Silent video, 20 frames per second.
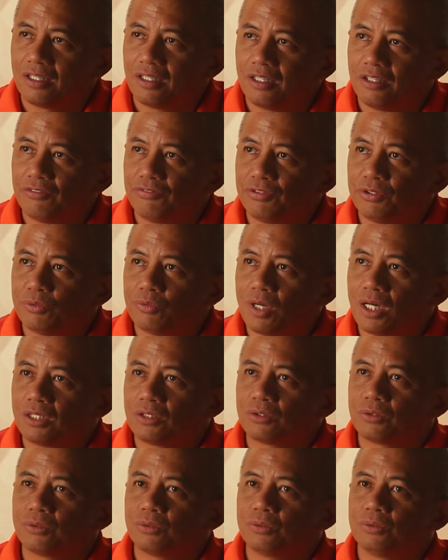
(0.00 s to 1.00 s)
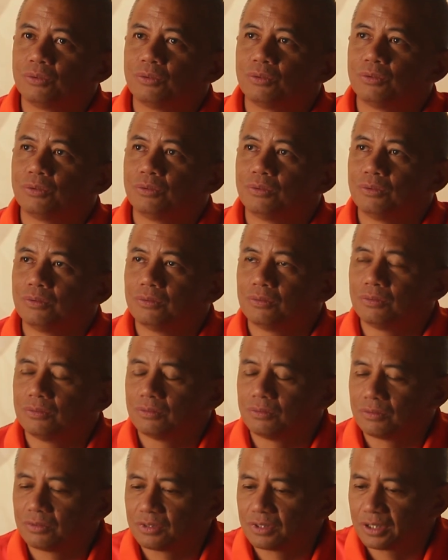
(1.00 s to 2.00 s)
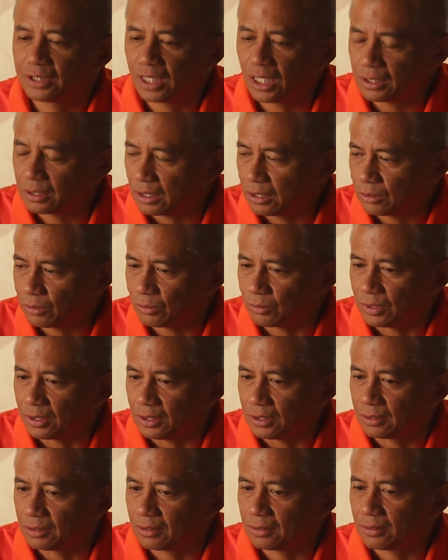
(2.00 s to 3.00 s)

If you want to get into it,